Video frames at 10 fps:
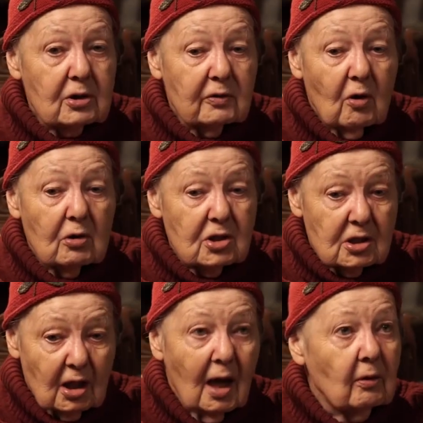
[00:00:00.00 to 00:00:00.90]
which, of course, is
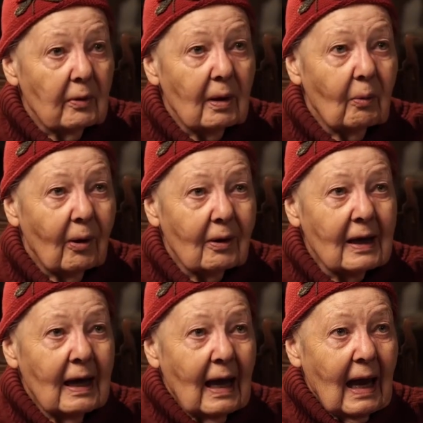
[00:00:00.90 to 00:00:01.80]
the unreal world,
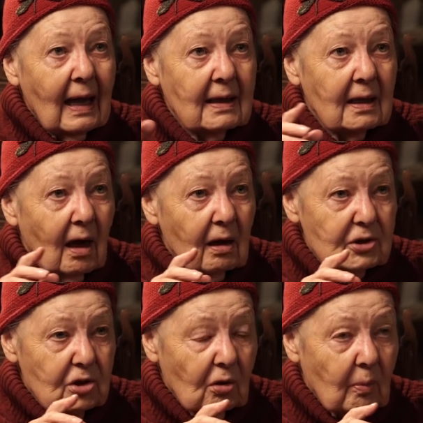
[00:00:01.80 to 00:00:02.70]
and then
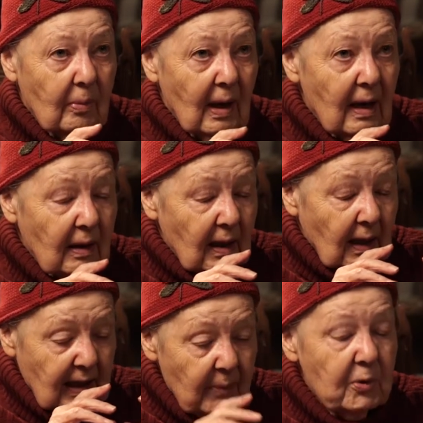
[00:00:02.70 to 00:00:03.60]
also
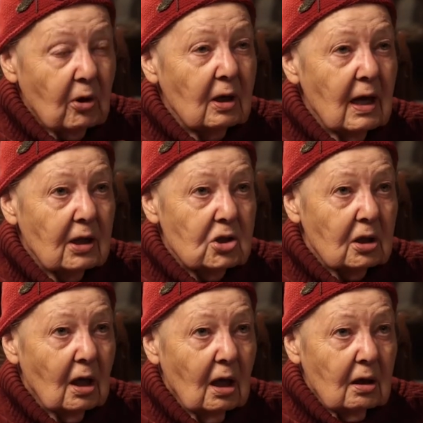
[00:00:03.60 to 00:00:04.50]
keep your connection
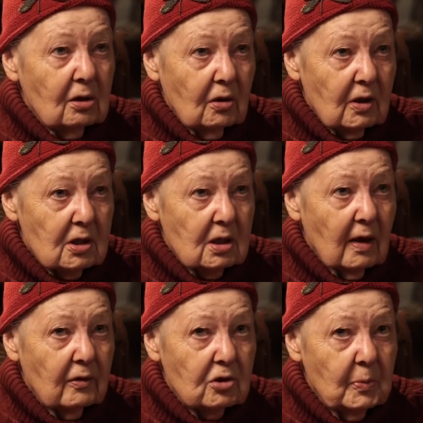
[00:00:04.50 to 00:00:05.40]
yes. to this
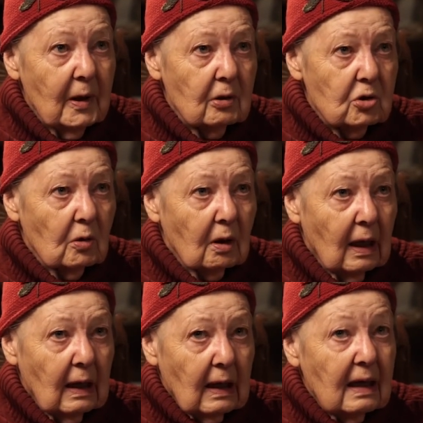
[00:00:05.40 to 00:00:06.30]
other spiritual,
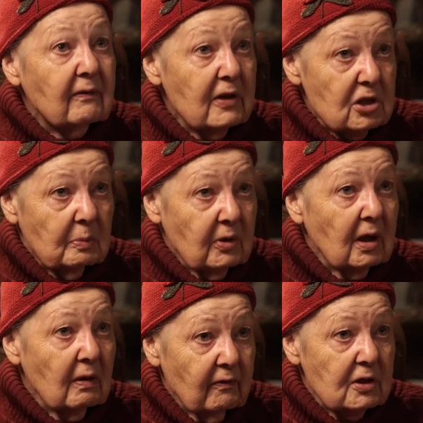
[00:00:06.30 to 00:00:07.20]
invisible,
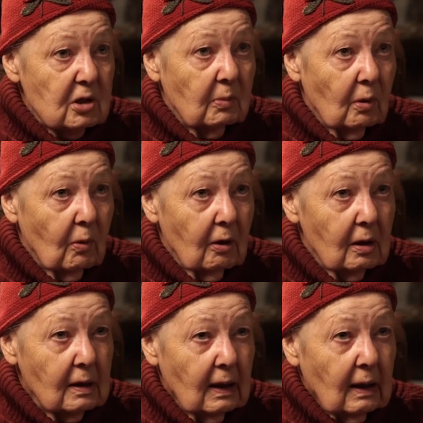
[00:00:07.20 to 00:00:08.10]
the invisible
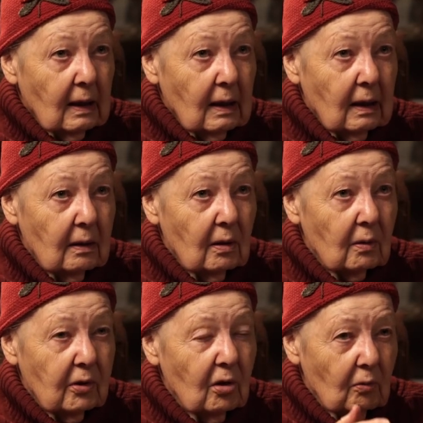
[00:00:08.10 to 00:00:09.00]
world. You
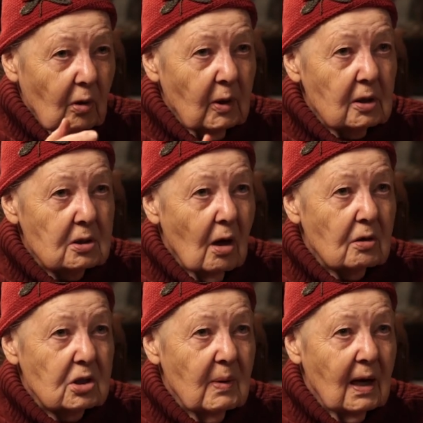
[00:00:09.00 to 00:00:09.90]
know, Rumi
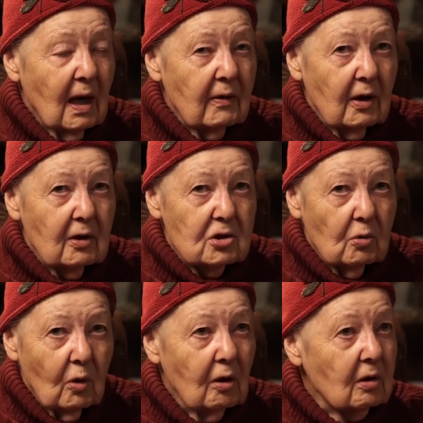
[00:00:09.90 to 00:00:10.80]
talks about how there is a
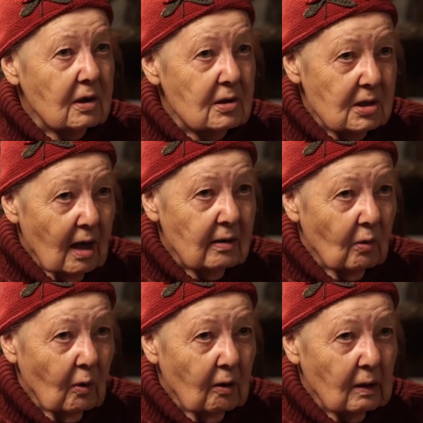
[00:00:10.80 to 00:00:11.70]
world inside the
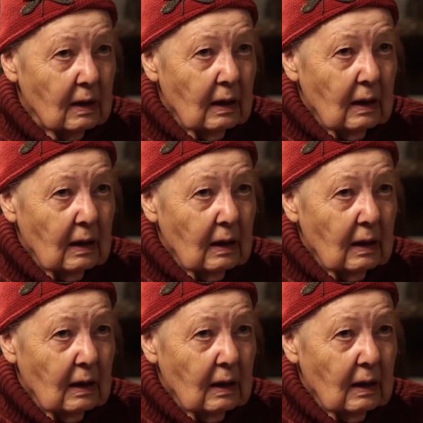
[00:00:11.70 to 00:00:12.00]
world.